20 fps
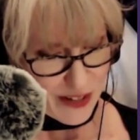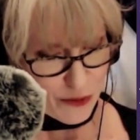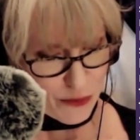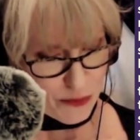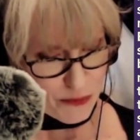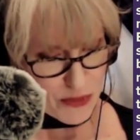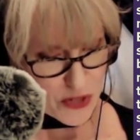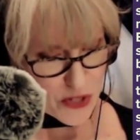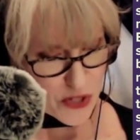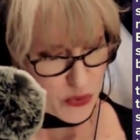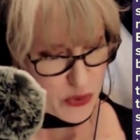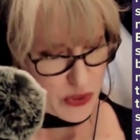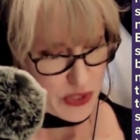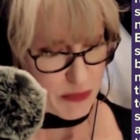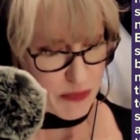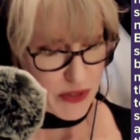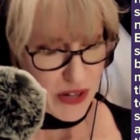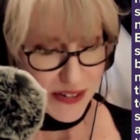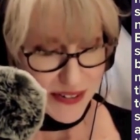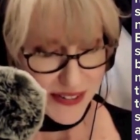Mr. William
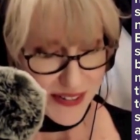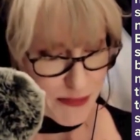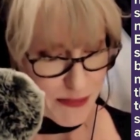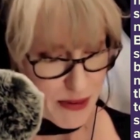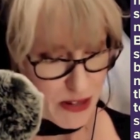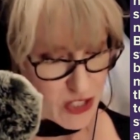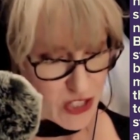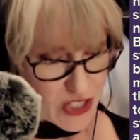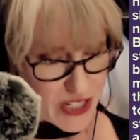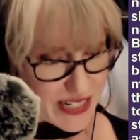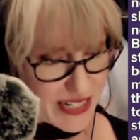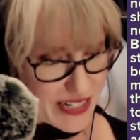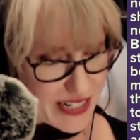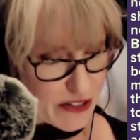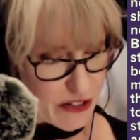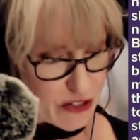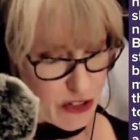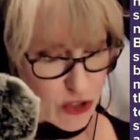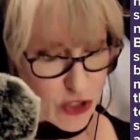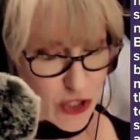Larkins mentioned it here.
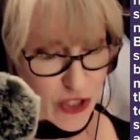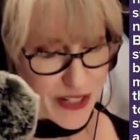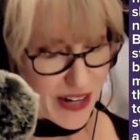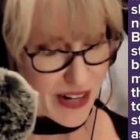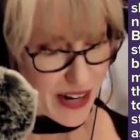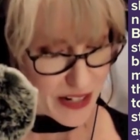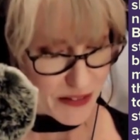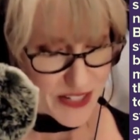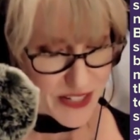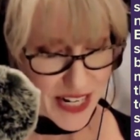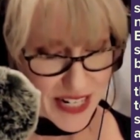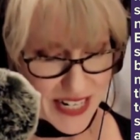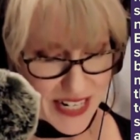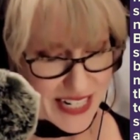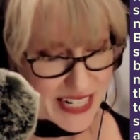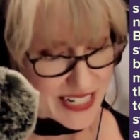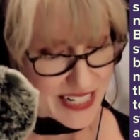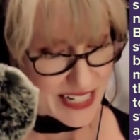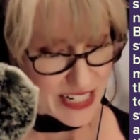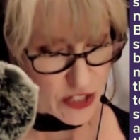You should not have done it.
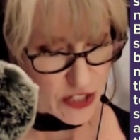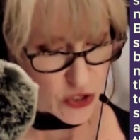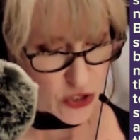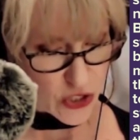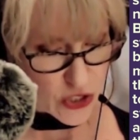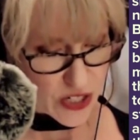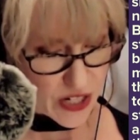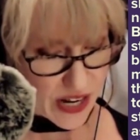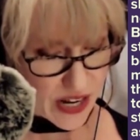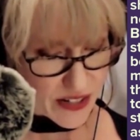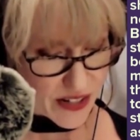Indeed, you should not.